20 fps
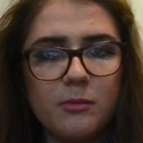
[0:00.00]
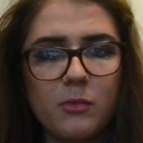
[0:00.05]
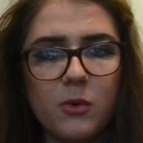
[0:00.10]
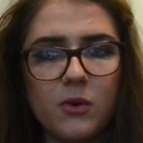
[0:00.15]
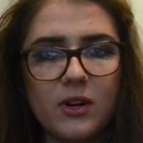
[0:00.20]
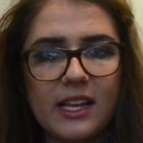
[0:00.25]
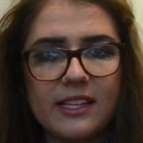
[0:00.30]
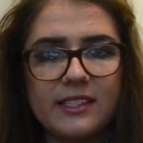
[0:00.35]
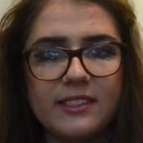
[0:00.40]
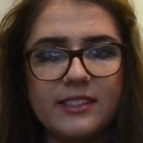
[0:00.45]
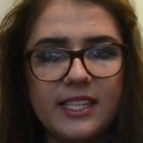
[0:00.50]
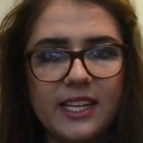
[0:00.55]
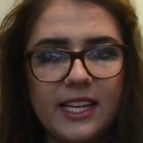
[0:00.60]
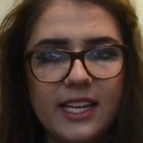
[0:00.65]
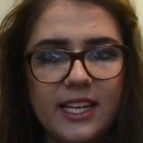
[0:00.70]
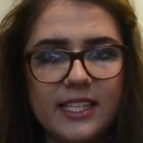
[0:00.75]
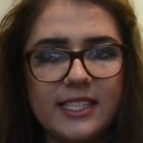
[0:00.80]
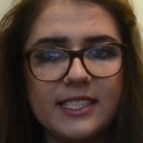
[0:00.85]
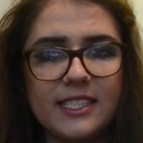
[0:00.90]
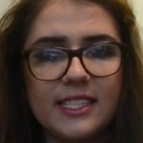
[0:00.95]
to more or less
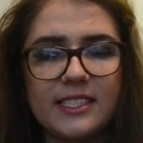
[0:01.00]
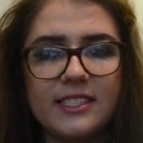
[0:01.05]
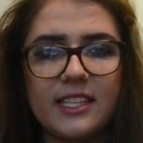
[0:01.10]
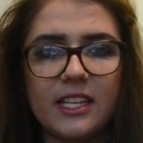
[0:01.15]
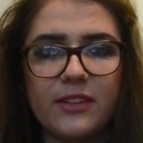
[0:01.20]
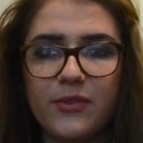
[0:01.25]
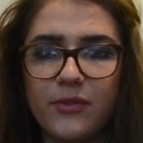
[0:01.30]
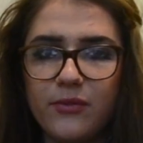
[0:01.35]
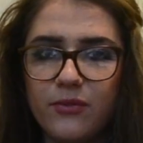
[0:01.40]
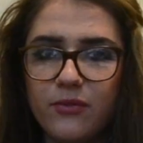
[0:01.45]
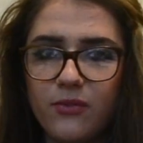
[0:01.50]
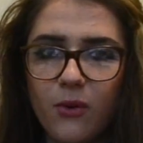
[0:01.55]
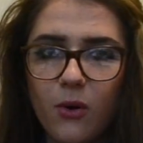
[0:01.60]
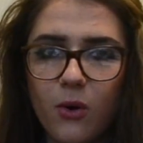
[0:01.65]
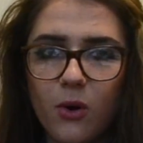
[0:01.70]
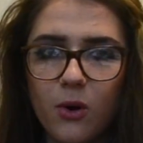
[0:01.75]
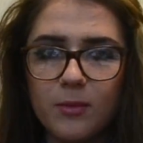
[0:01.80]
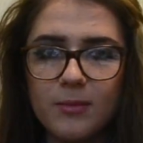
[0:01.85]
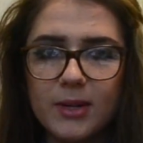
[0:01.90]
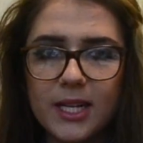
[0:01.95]
tease instead of
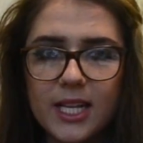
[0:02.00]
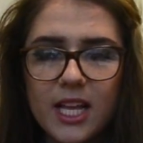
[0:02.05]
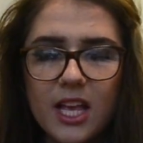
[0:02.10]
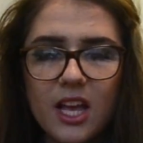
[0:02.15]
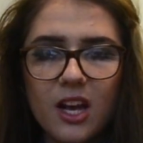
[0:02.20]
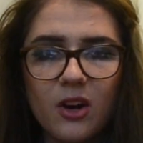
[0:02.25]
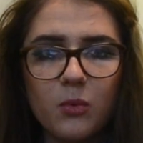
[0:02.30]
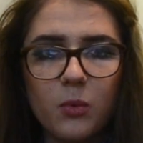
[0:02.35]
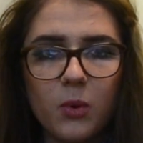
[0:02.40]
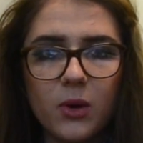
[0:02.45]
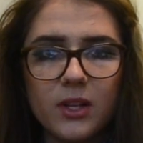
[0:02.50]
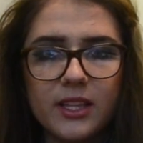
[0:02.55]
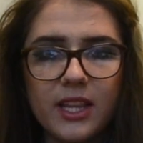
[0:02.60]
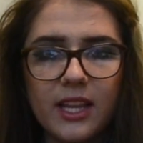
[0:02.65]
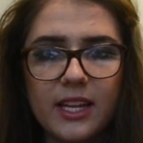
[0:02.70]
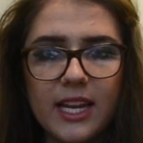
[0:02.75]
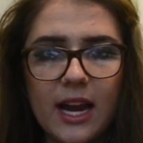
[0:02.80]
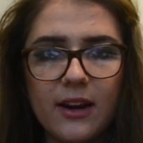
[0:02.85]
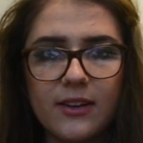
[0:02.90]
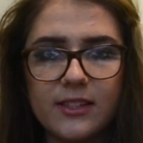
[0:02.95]
inform what
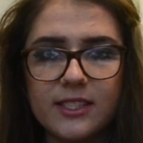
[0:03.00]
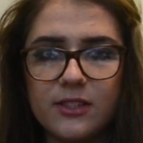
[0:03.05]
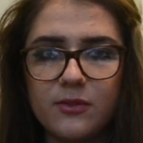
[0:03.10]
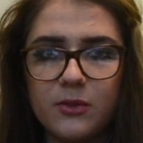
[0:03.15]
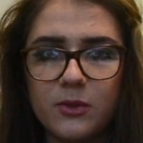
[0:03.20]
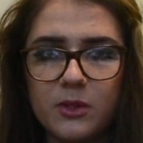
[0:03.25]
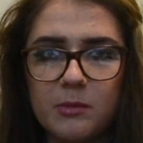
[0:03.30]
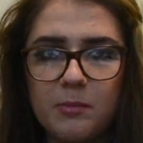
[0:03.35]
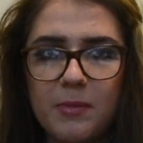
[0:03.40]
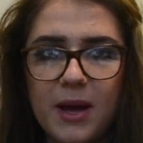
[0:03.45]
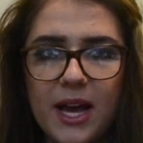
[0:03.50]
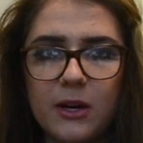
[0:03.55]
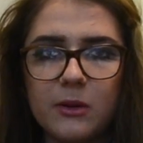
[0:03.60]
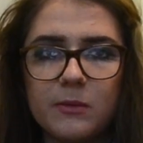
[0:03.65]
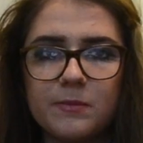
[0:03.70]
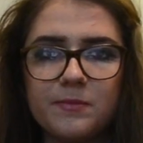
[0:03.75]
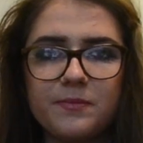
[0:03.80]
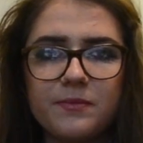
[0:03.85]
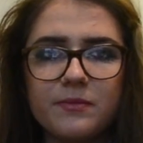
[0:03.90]
the narrative was about.